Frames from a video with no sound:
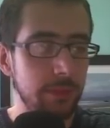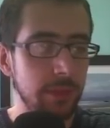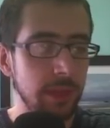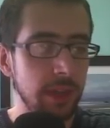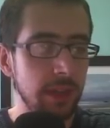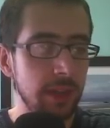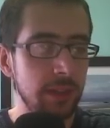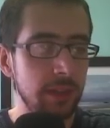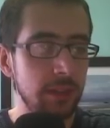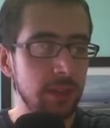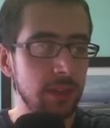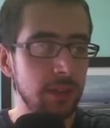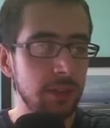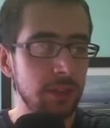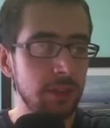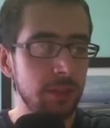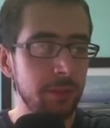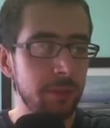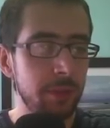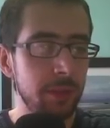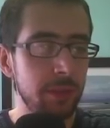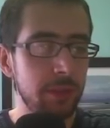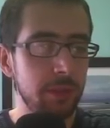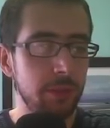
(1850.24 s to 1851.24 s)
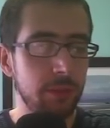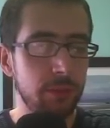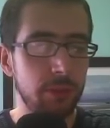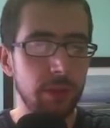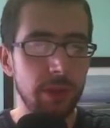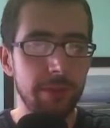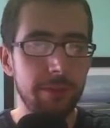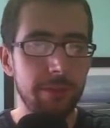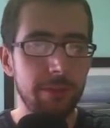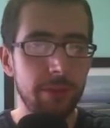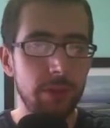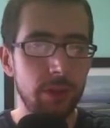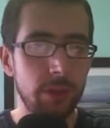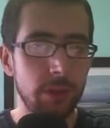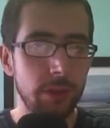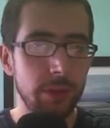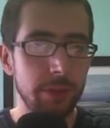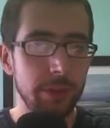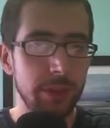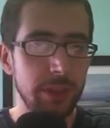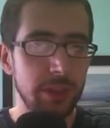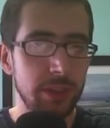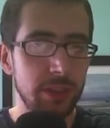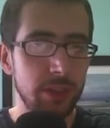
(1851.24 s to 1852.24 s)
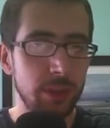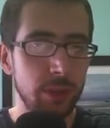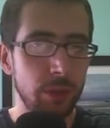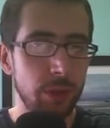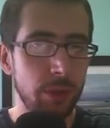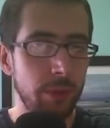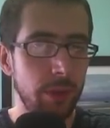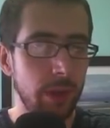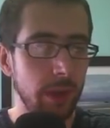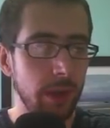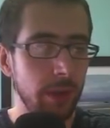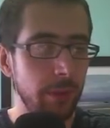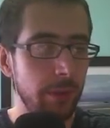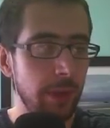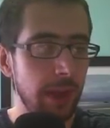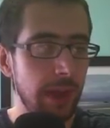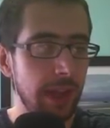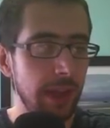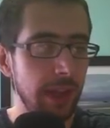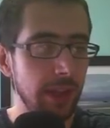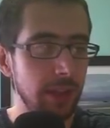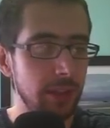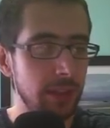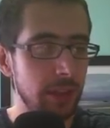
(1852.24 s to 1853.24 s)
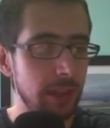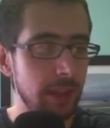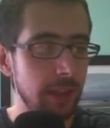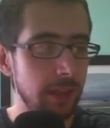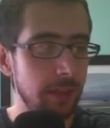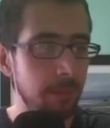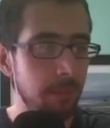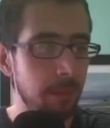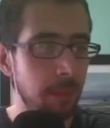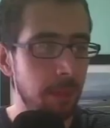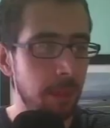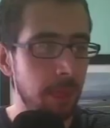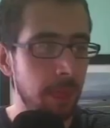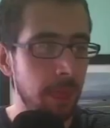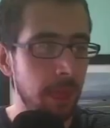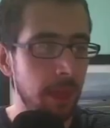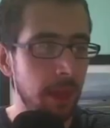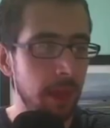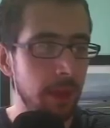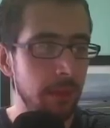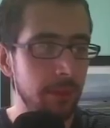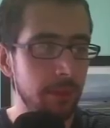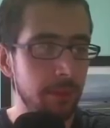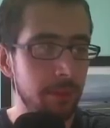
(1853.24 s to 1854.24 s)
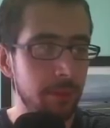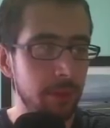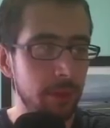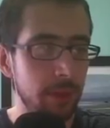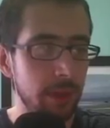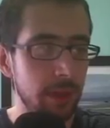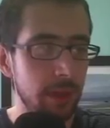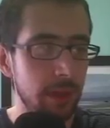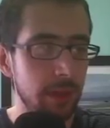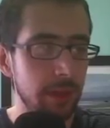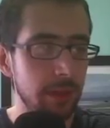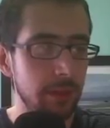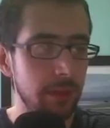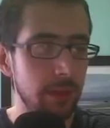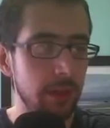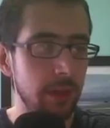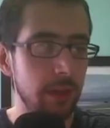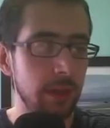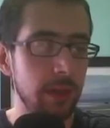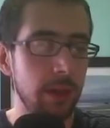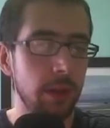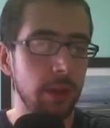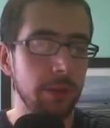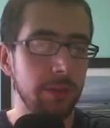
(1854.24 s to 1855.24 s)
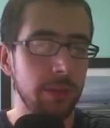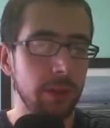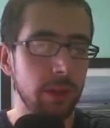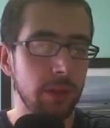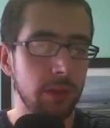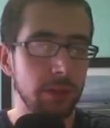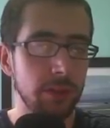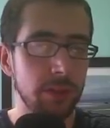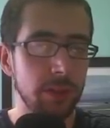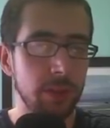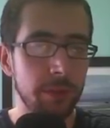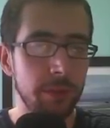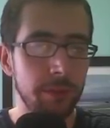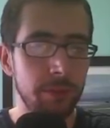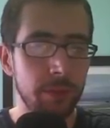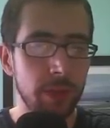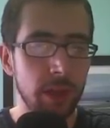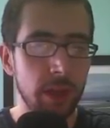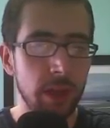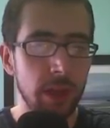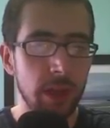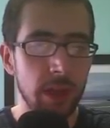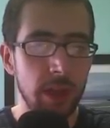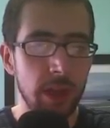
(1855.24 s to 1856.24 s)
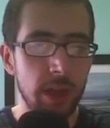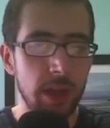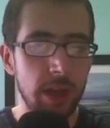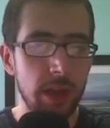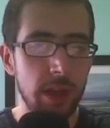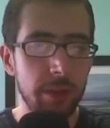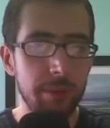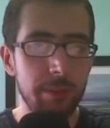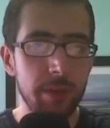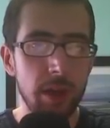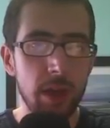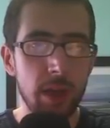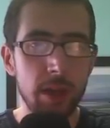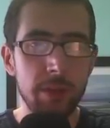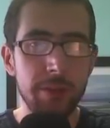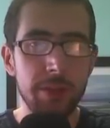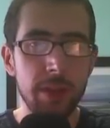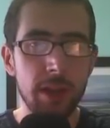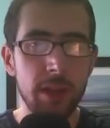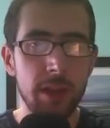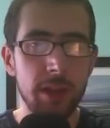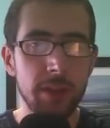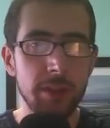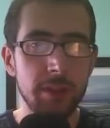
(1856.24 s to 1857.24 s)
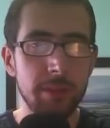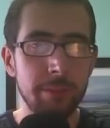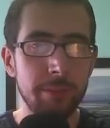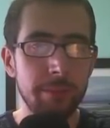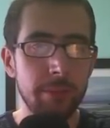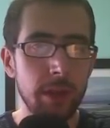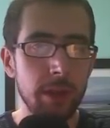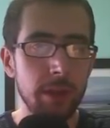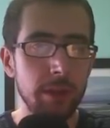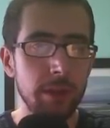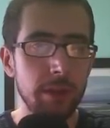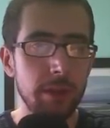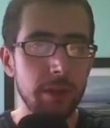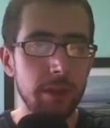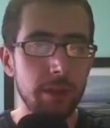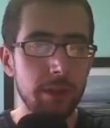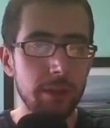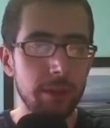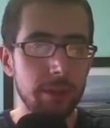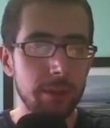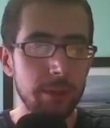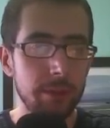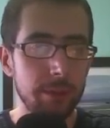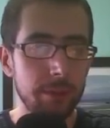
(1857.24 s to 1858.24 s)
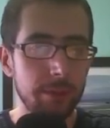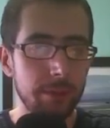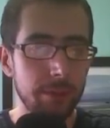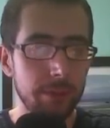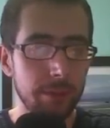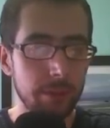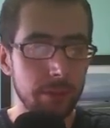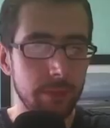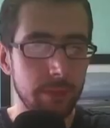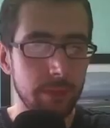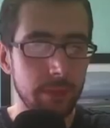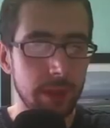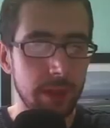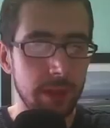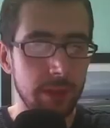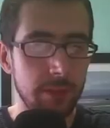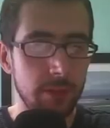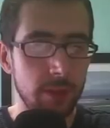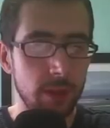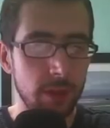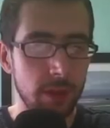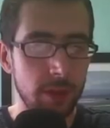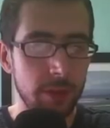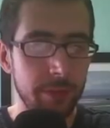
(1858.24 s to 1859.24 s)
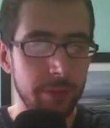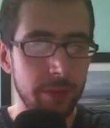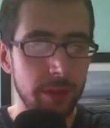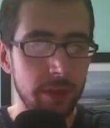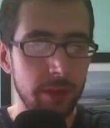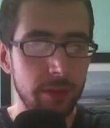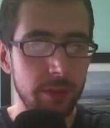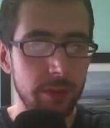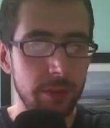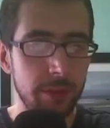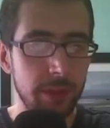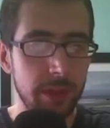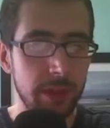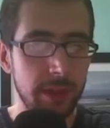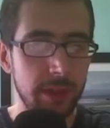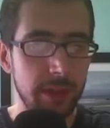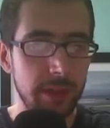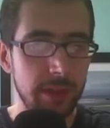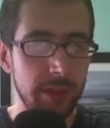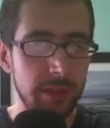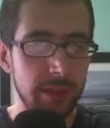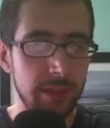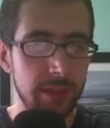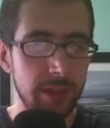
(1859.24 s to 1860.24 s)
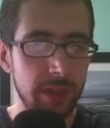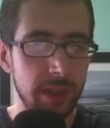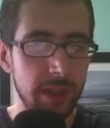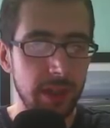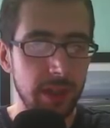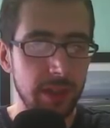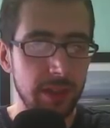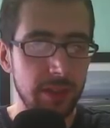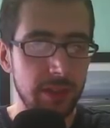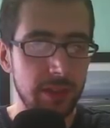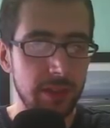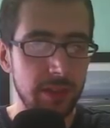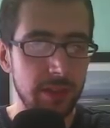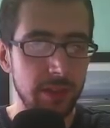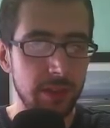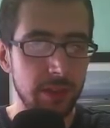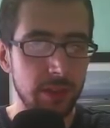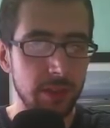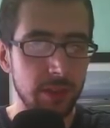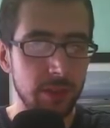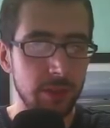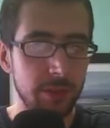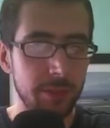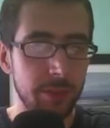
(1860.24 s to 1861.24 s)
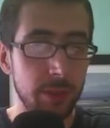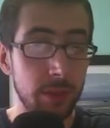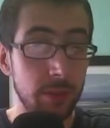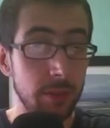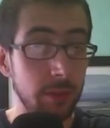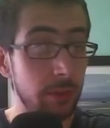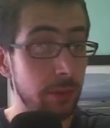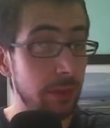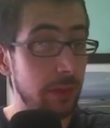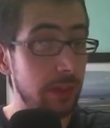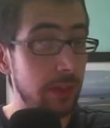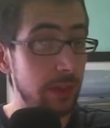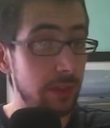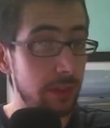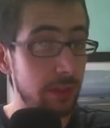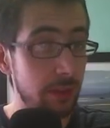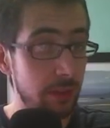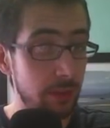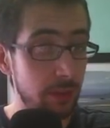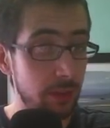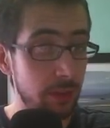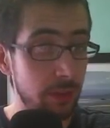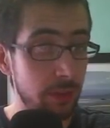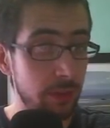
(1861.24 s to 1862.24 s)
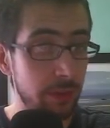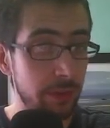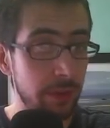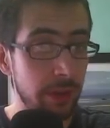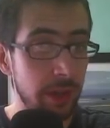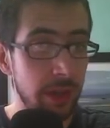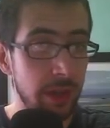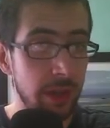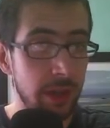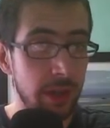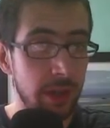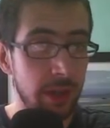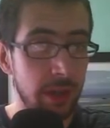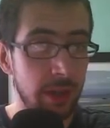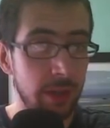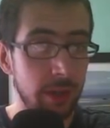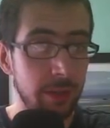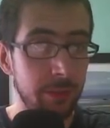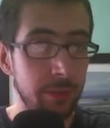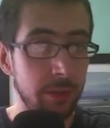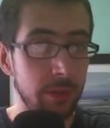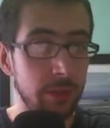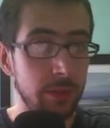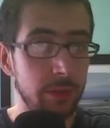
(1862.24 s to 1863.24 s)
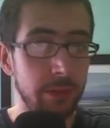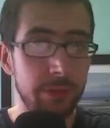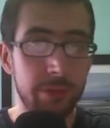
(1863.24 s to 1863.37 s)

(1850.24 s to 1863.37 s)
Because you've got Xubuntu at 24, which is doing quite well actually over the podcast, over the long term. But over the last month, you've got Kubuntu at 26, you've got Xubuntu at 22, Lubuntu at